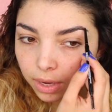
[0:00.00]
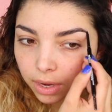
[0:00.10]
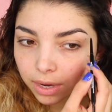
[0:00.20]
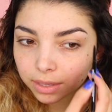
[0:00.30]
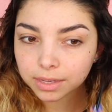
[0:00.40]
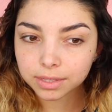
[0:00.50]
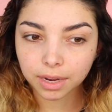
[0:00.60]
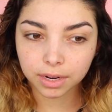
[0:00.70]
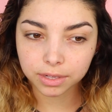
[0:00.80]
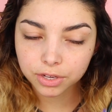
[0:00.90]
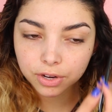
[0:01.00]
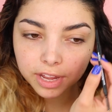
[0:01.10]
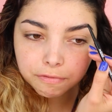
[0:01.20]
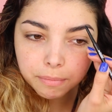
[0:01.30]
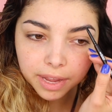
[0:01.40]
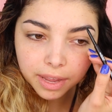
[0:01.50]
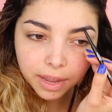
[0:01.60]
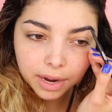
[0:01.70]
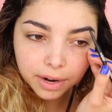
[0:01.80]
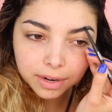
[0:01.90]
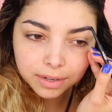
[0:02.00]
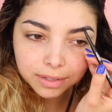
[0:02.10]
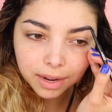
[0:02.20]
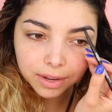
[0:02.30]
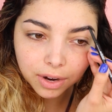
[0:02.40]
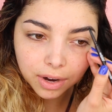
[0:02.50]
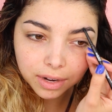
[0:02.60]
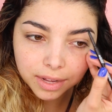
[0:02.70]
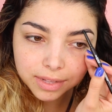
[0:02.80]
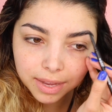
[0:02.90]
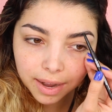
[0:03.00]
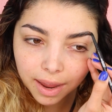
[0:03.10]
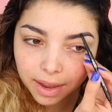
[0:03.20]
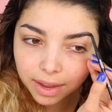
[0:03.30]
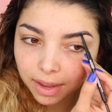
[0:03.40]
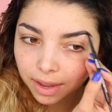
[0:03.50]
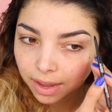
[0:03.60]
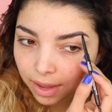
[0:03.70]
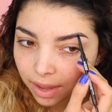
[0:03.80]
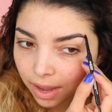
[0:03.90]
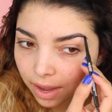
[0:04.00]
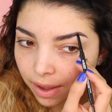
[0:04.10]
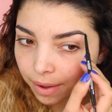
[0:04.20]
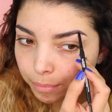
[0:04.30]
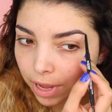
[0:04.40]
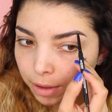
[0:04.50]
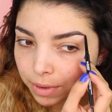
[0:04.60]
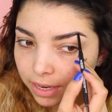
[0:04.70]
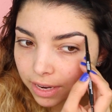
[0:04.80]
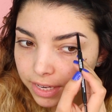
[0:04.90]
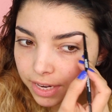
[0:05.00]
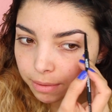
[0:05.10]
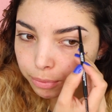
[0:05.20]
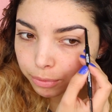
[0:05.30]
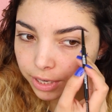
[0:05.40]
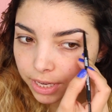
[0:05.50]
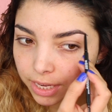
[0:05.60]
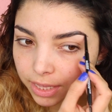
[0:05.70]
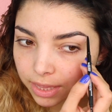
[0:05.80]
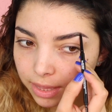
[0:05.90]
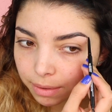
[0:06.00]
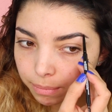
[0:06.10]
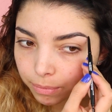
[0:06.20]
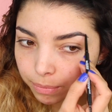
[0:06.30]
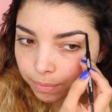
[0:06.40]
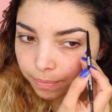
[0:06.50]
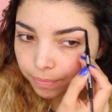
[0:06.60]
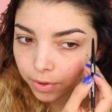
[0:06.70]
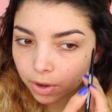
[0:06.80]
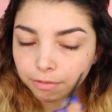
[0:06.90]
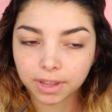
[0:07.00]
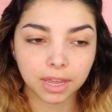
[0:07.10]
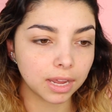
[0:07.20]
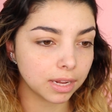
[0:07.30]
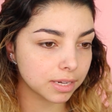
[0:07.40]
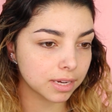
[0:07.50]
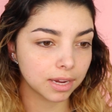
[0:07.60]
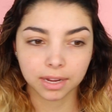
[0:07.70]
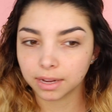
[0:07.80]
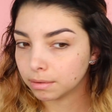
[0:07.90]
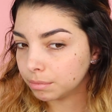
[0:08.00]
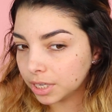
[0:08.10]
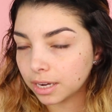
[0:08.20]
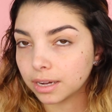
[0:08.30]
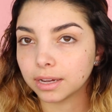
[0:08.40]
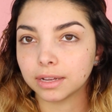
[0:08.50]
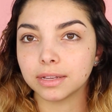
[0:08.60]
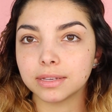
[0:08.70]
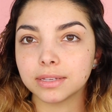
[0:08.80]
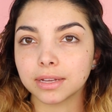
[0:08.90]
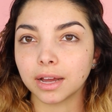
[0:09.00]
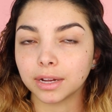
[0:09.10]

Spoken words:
And I decided to leave my hair like curly today. I've been letting it breathe of heat because